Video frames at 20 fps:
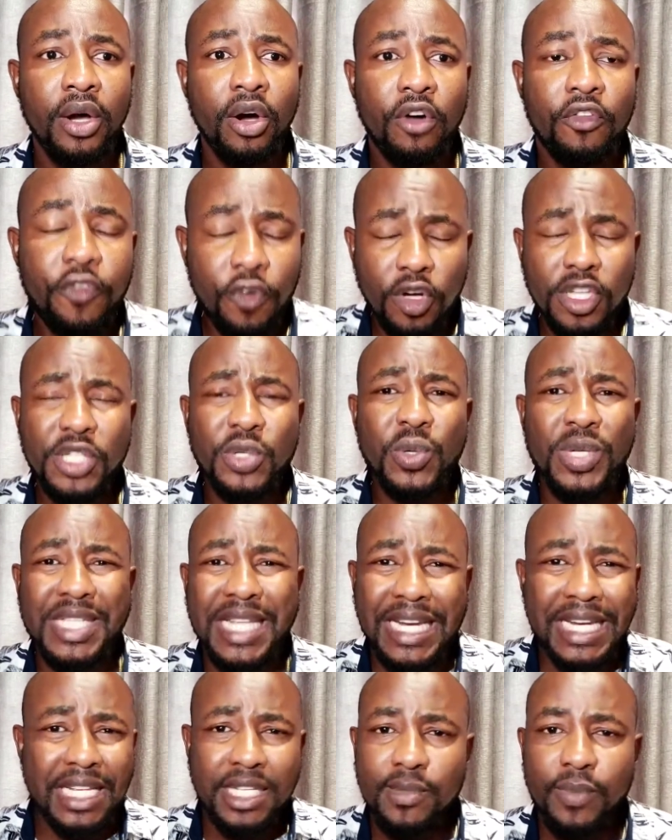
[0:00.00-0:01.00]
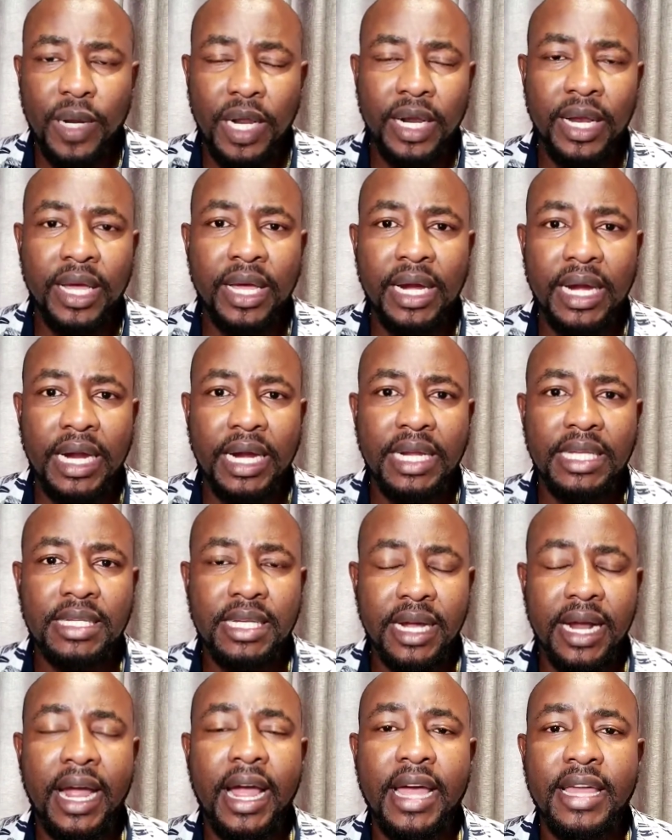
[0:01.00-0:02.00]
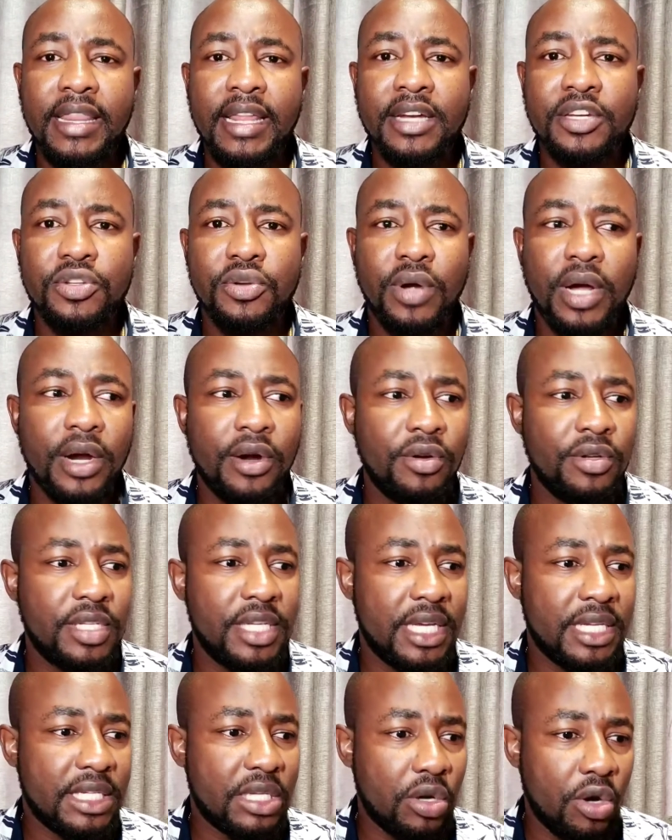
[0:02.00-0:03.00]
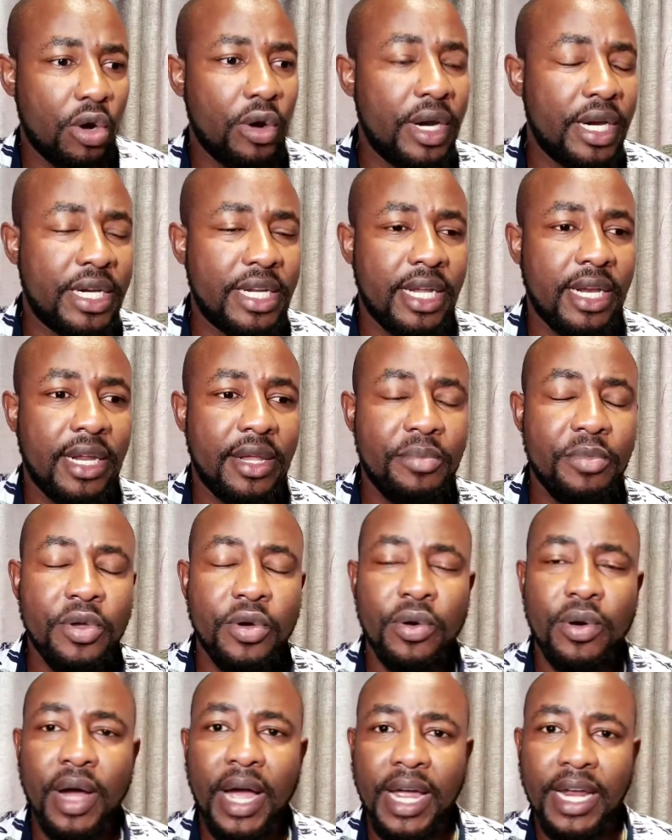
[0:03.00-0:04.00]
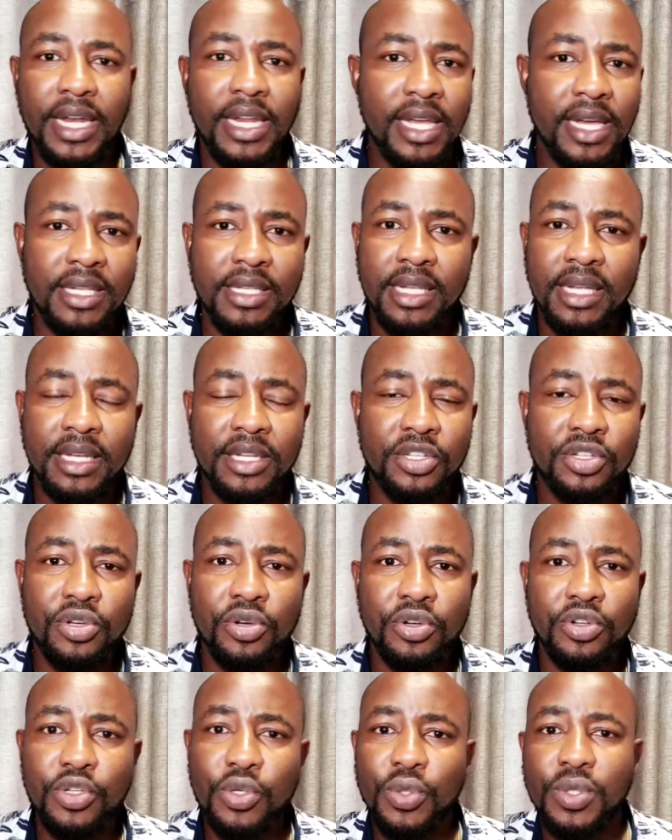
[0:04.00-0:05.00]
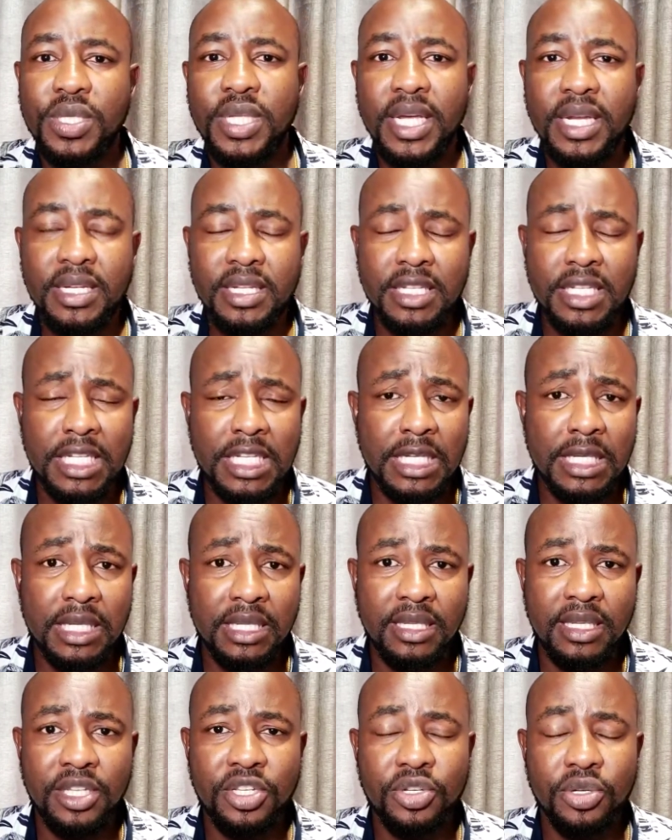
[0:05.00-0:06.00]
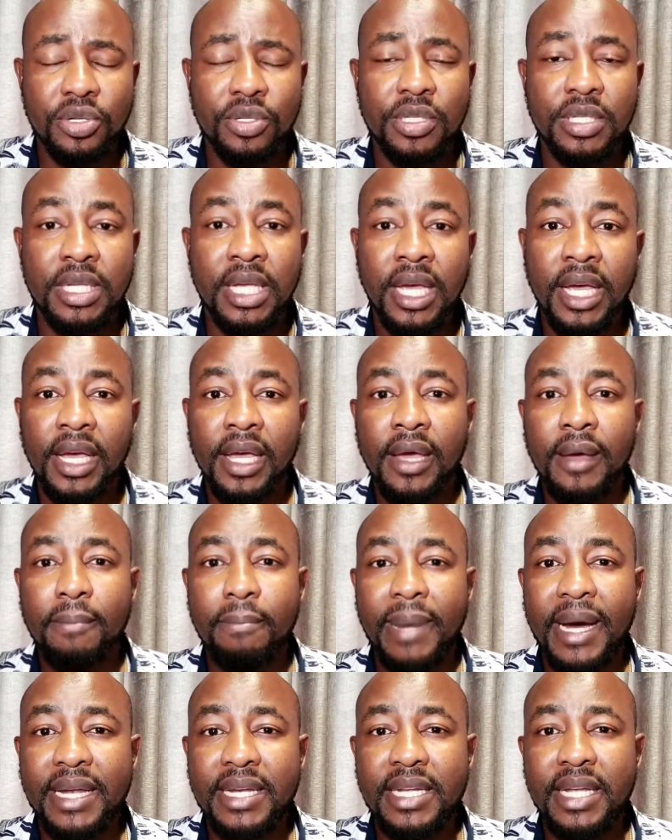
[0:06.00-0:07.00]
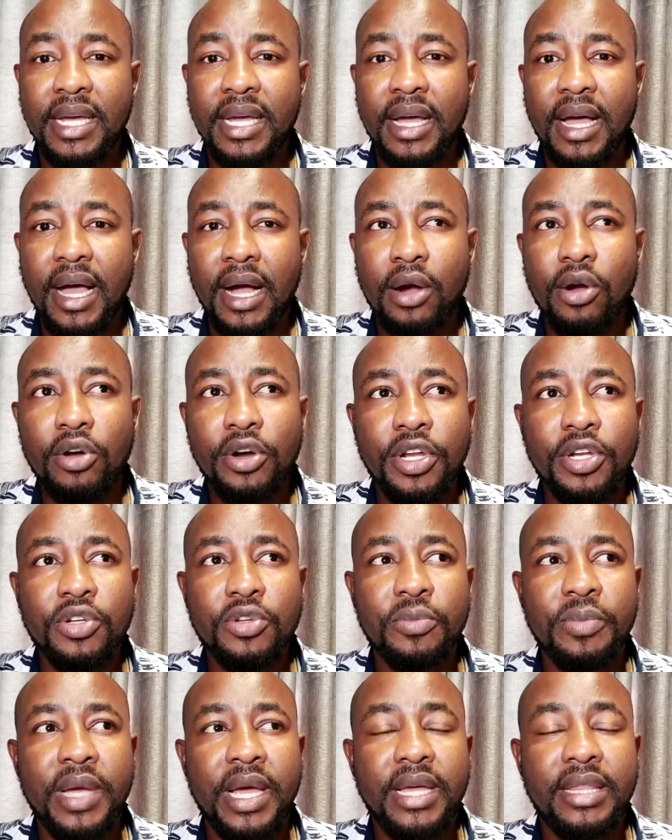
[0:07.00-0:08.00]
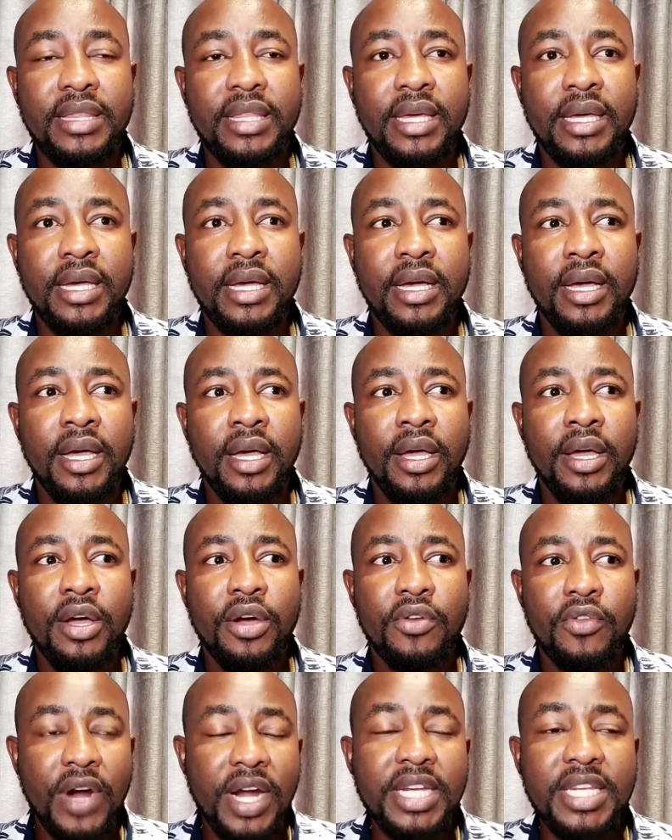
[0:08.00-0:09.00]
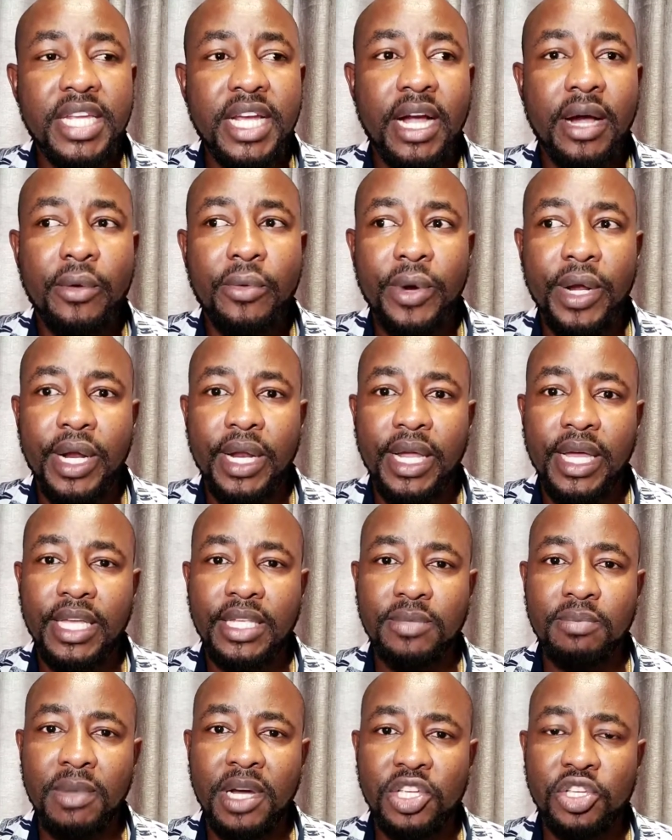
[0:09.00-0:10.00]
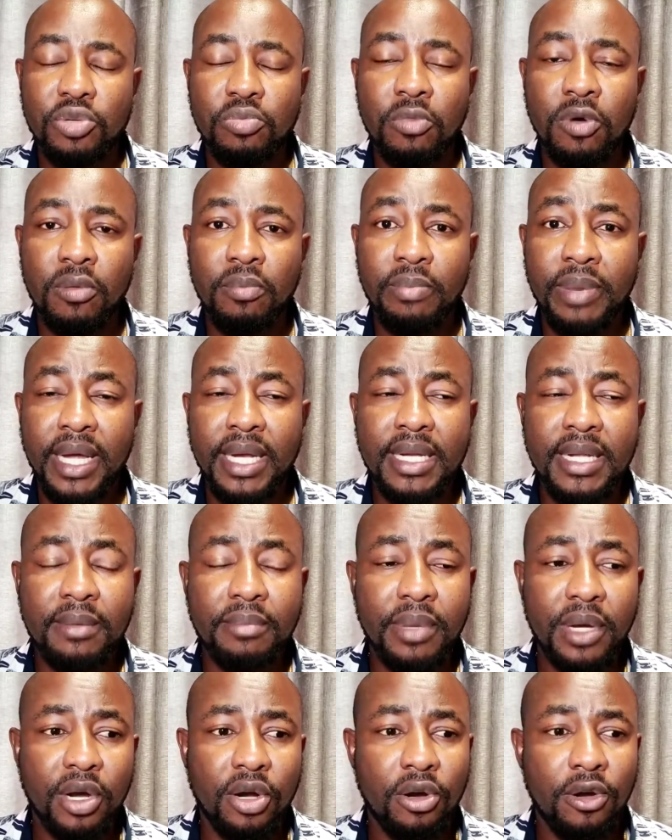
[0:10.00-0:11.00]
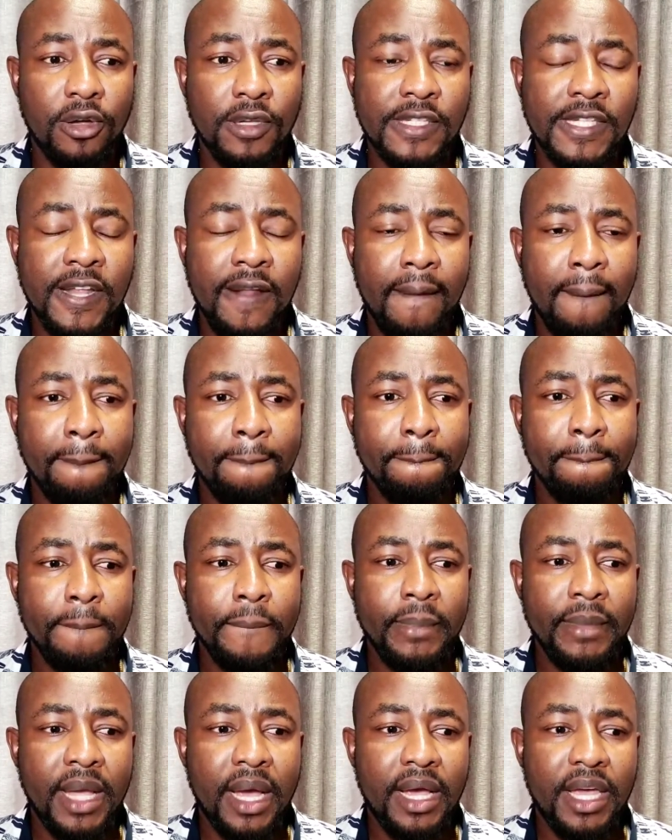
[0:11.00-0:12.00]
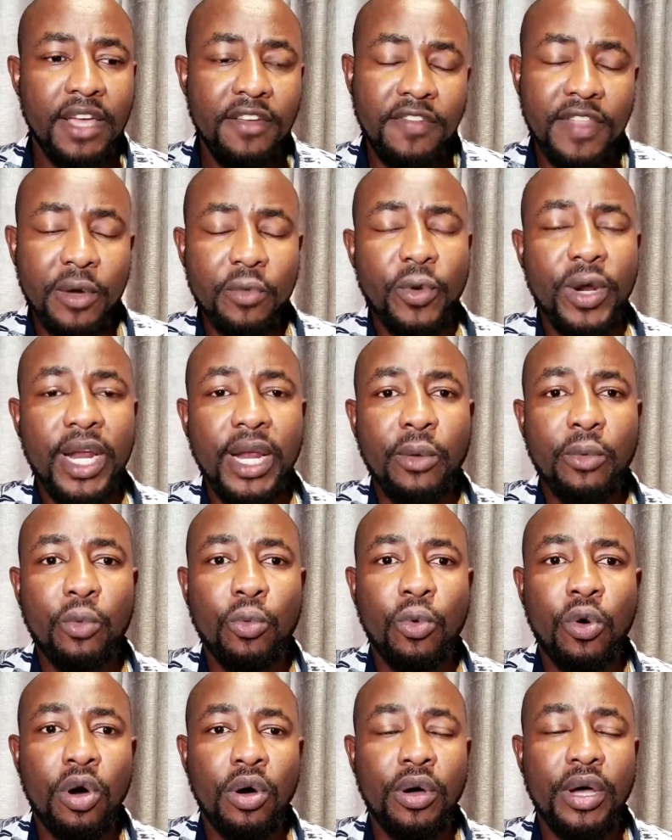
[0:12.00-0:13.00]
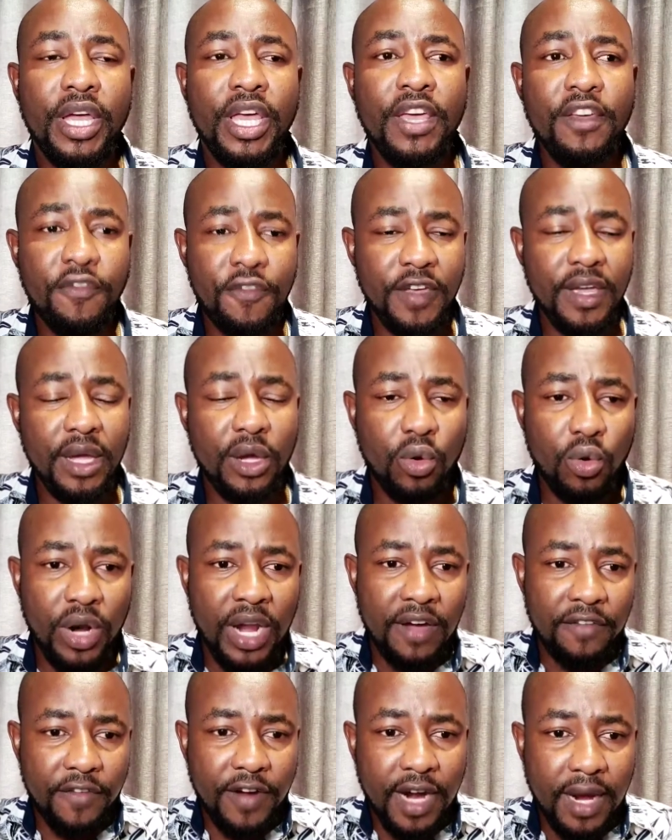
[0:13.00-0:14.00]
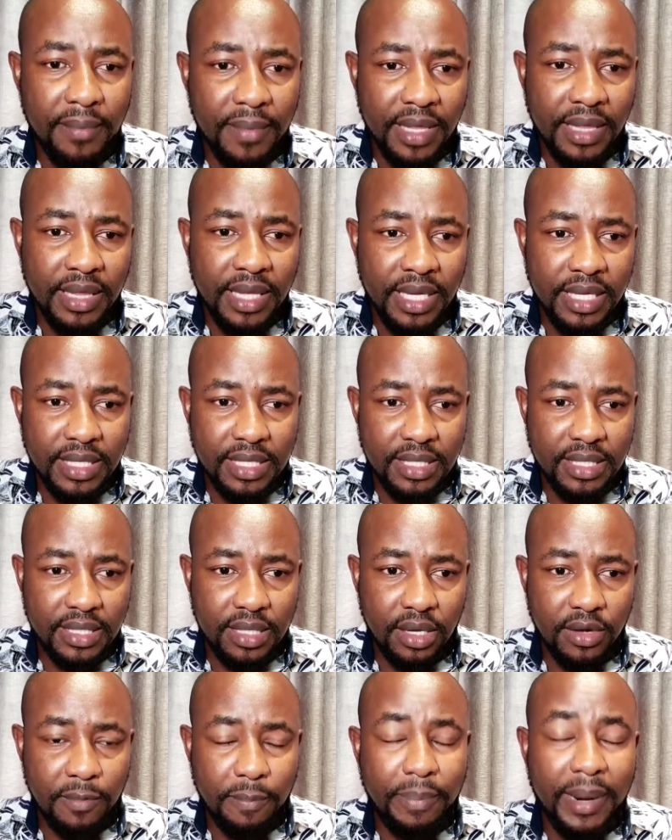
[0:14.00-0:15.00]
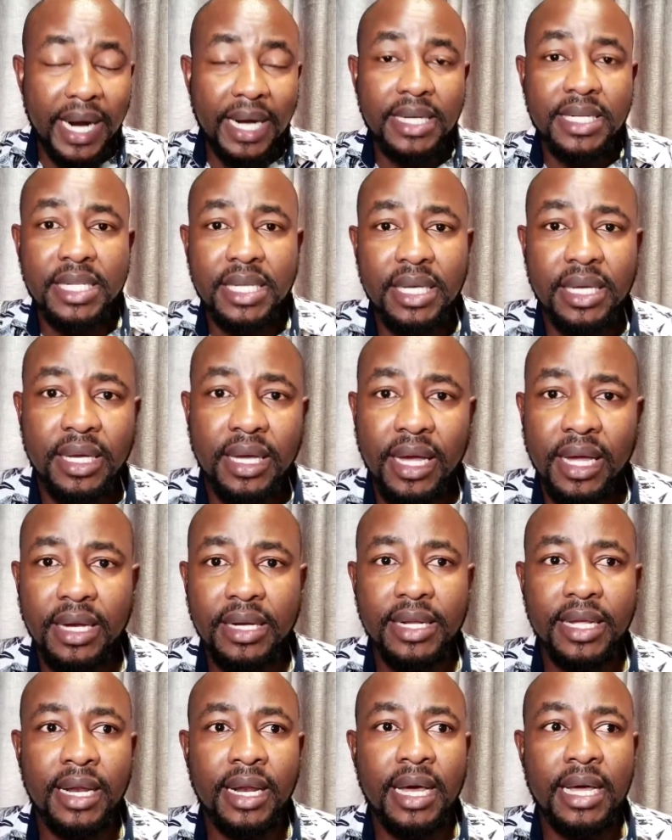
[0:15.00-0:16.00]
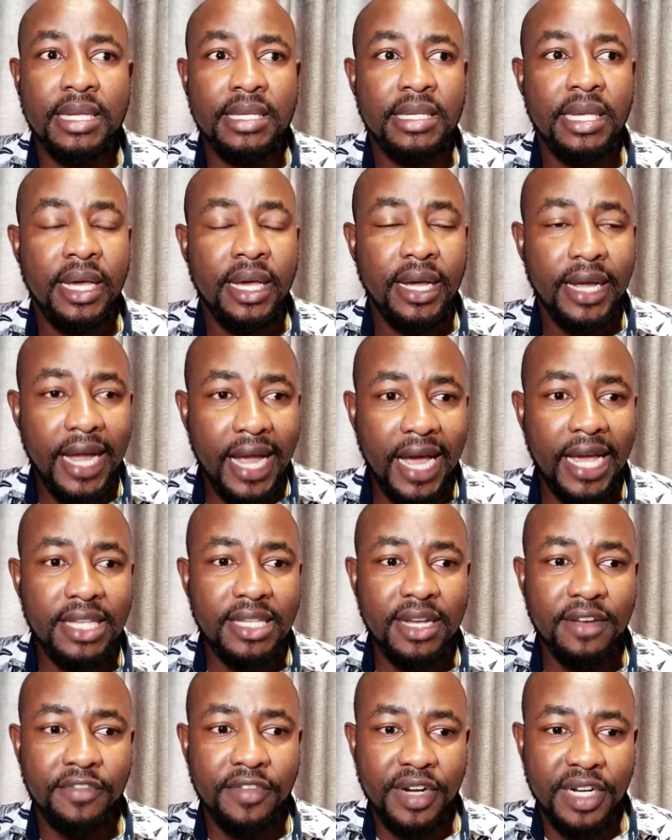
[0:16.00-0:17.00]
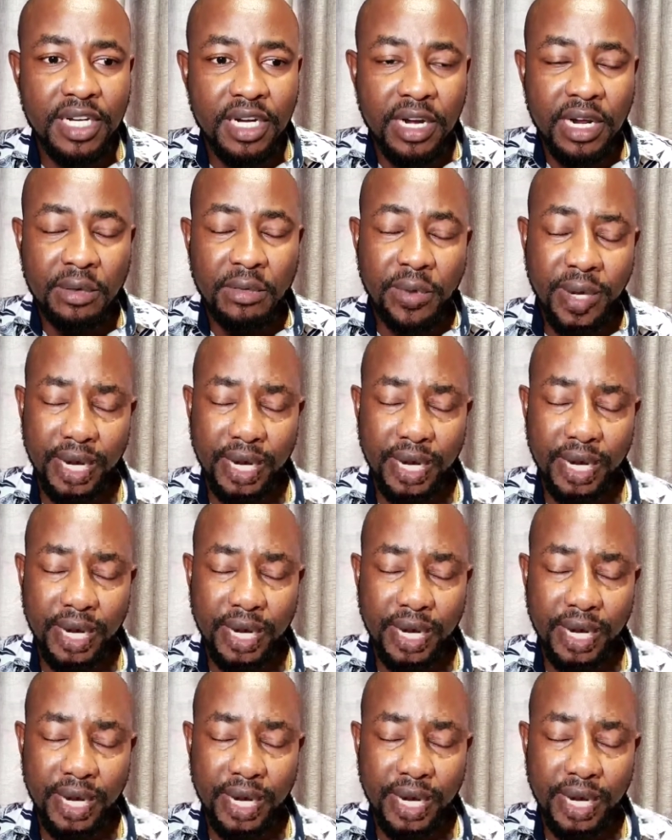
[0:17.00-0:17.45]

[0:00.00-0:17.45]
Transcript: Of course, he was a disciplinarian. He's a guy that you cannot just go and tell him your ideas and your 2 cents decisions. But according to me, I think writing a will is much more better, because if he could have come in this party and tell us, guys, I've written a